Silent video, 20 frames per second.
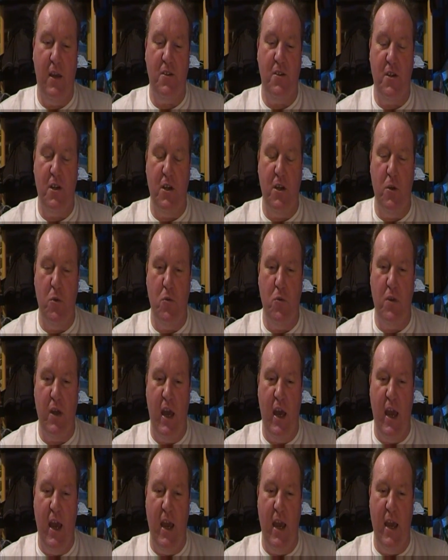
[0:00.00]

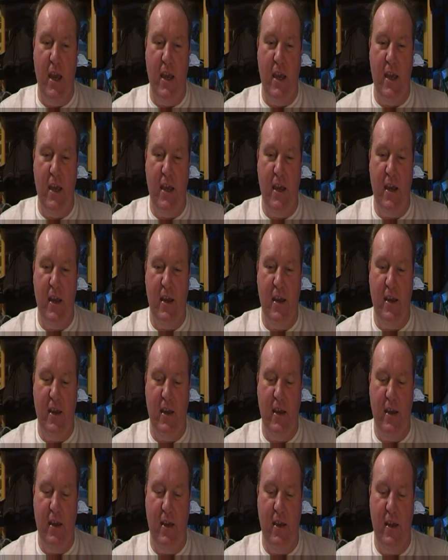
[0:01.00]
execute a
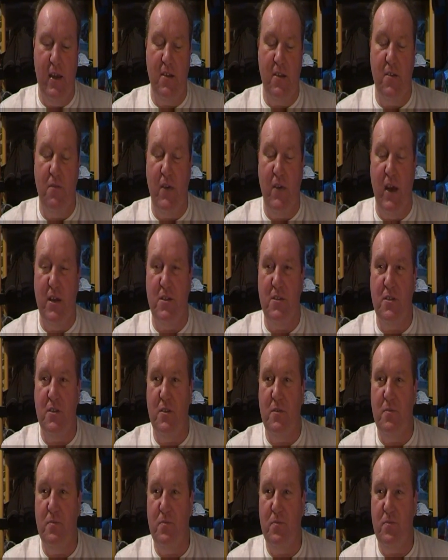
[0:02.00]

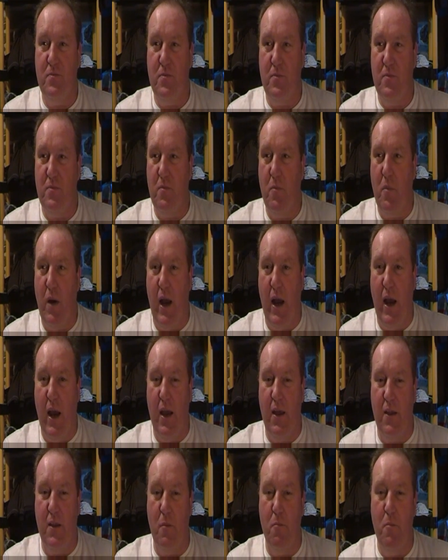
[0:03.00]
intervention
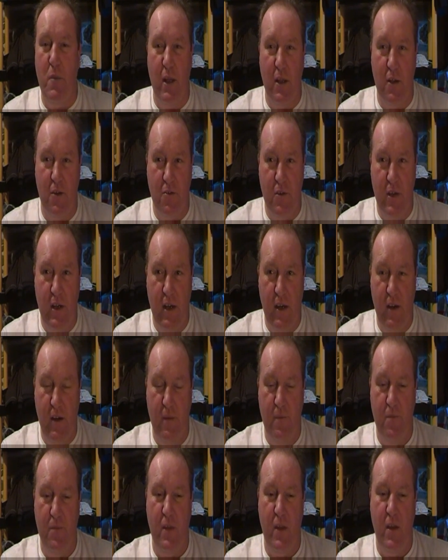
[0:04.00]
by the
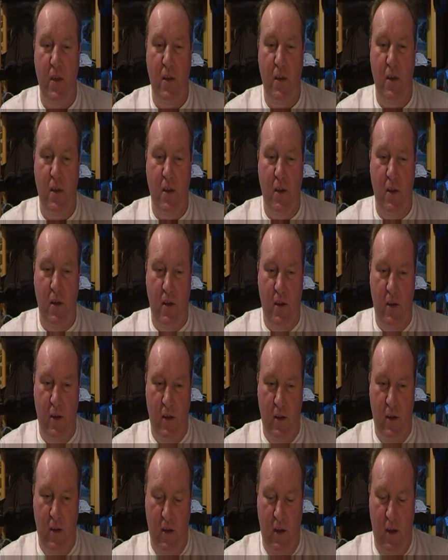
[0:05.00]
military
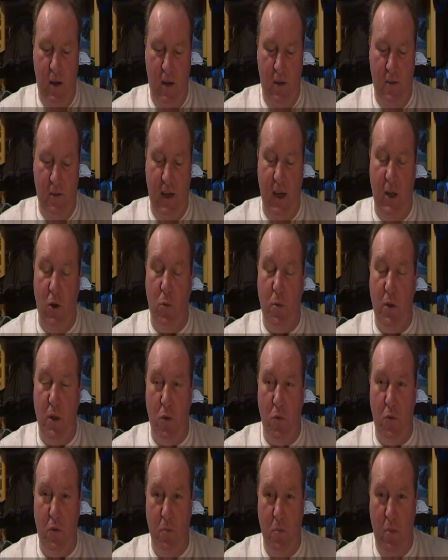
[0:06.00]
to get
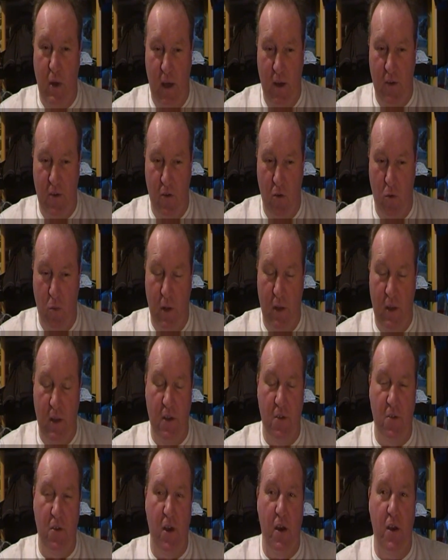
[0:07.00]
up close and personal
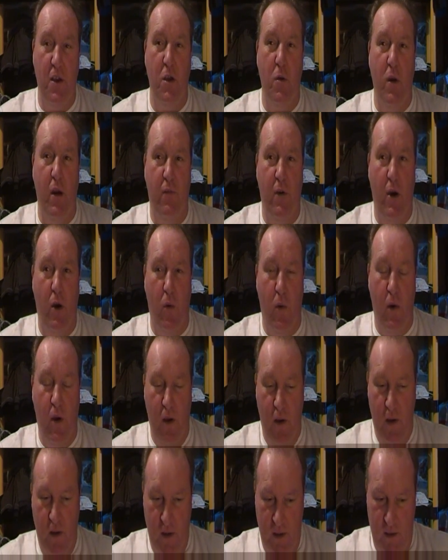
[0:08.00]
with this
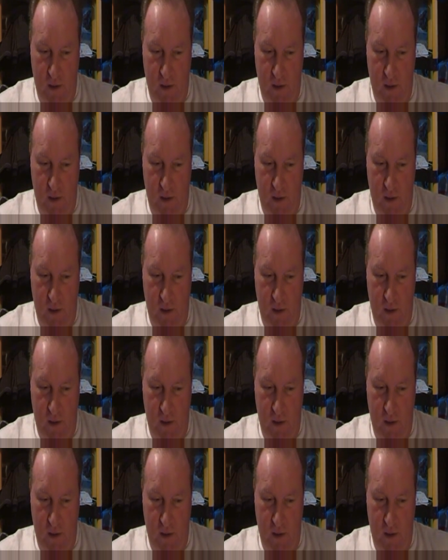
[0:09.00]
UFO.